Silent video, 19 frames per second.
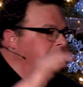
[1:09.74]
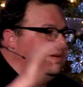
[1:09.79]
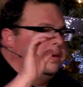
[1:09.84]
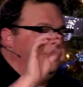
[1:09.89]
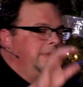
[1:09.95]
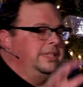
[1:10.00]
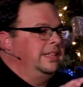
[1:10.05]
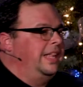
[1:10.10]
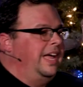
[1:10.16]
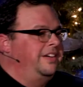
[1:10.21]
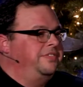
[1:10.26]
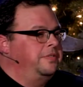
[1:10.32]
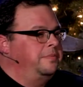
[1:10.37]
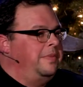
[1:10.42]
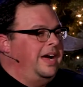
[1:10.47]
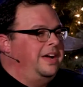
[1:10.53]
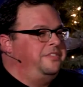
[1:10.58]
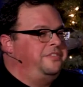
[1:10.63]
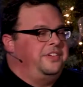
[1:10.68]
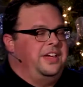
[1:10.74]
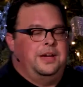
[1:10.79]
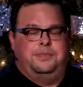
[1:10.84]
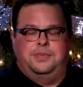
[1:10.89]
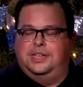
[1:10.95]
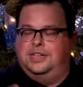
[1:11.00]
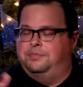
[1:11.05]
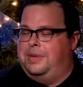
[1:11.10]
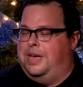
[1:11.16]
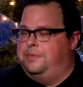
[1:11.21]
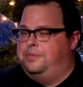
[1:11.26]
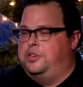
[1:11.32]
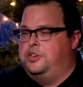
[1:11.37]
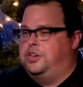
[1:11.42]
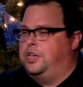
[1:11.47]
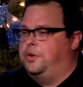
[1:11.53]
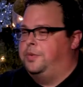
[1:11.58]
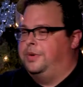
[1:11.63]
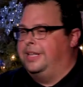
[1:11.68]
maybe in the life of my family, and maybe you
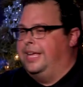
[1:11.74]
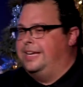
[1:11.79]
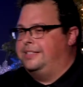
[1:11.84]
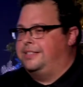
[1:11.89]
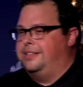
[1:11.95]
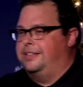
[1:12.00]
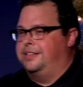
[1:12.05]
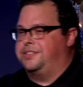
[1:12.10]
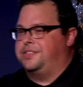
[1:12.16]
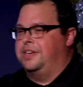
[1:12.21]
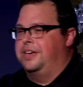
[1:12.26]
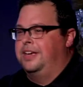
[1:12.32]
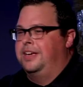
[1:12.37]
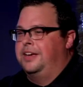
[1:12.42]
can relate to this.